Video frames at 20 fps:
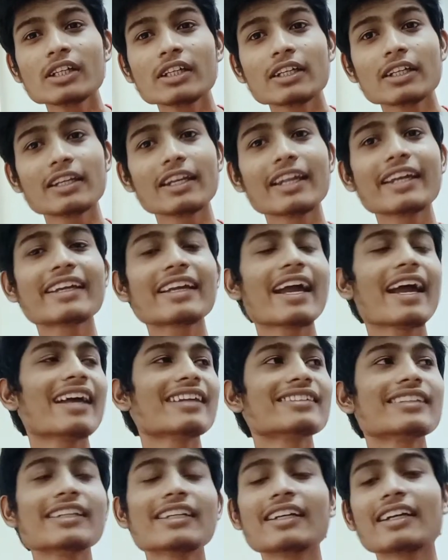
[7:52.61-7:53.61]

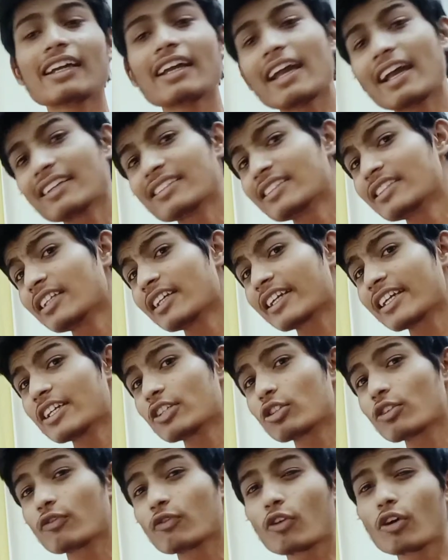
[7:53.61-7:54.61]
as in the case
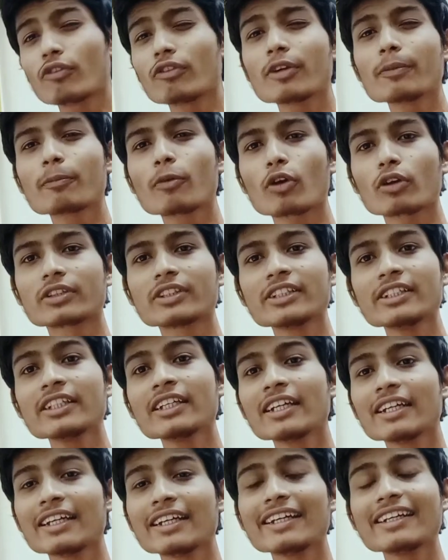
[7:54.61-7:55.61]
of forward proxy,
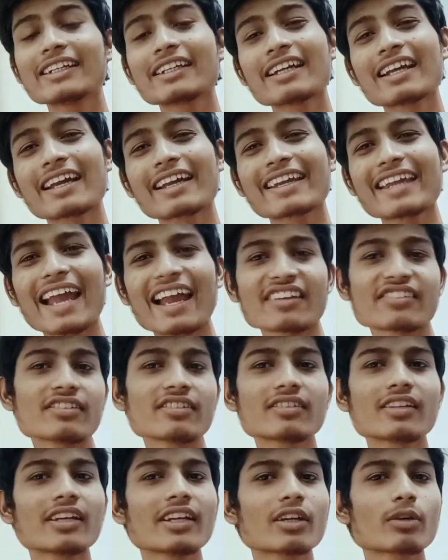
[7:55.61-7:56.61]
it caches the
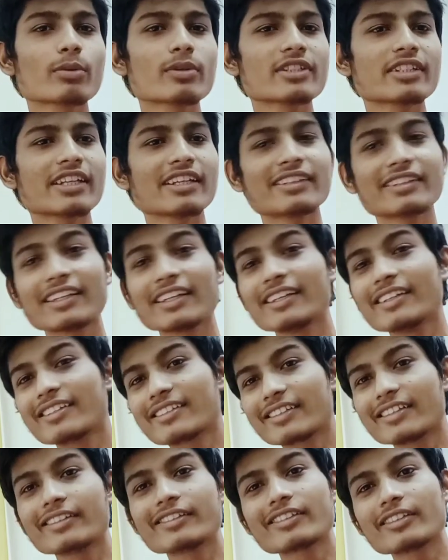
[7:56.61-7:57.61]
request and then it
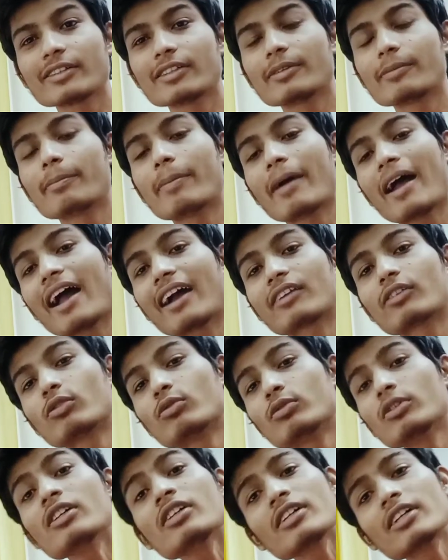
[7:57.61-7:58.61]
sends it back to
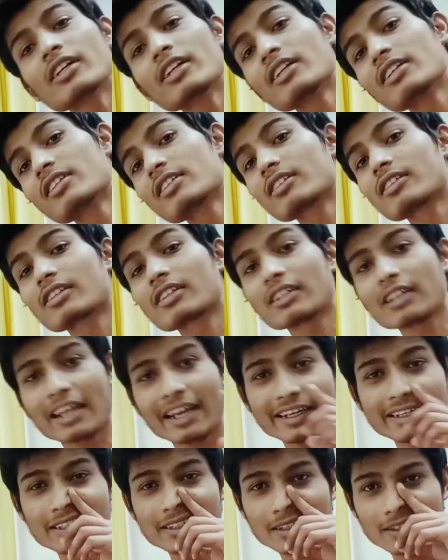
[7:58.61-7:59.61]
the
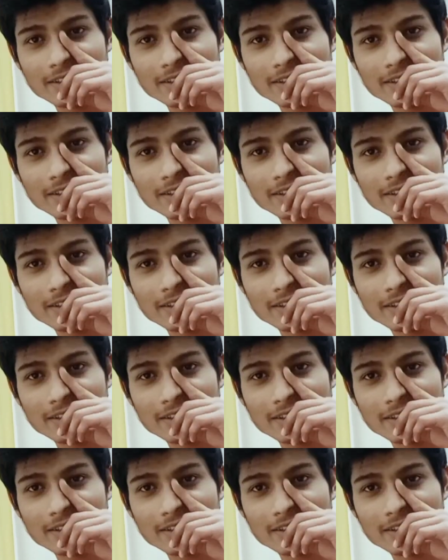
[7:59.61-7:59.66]
client,